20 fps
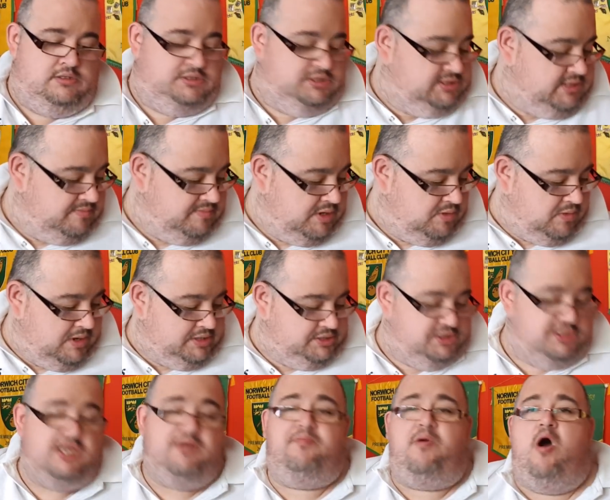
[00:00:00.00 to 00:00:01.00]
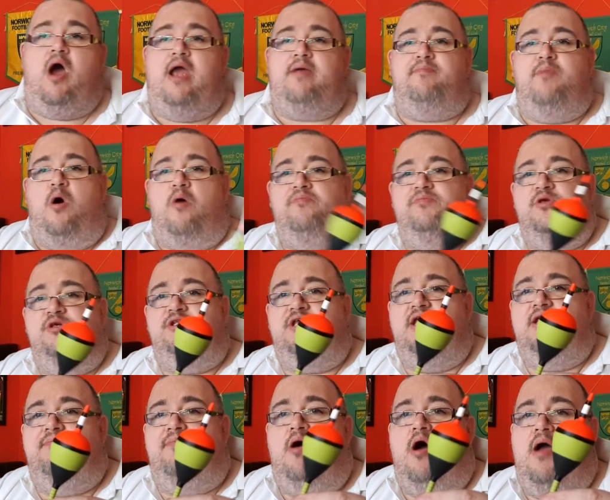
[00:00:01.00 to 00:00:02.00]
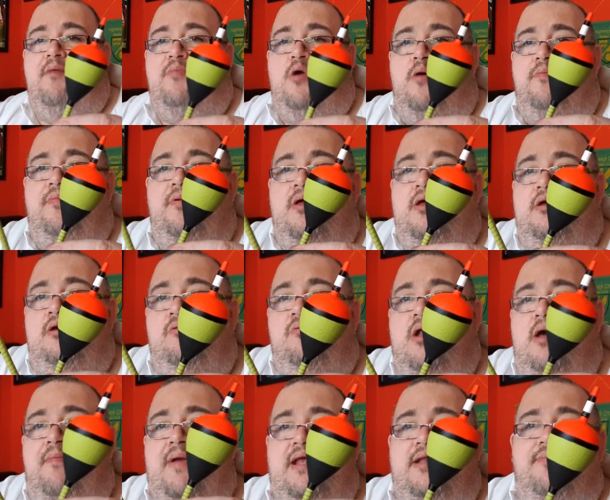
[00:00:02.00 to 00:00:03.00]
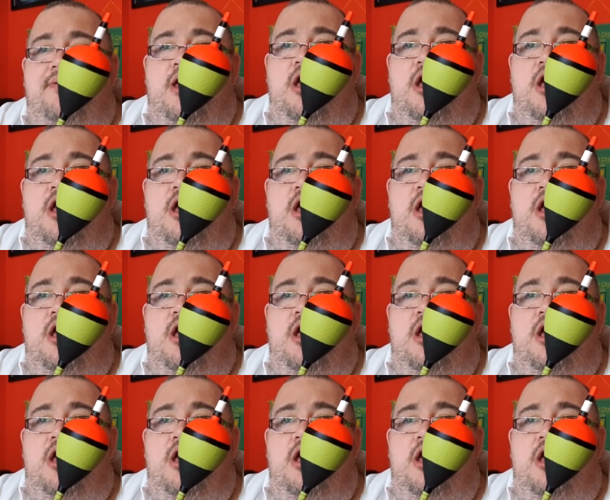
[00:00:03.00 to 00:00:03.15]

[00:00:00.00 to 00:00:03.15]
Similar one to the Pike Bob. You see the Pike Bob? Well, I made the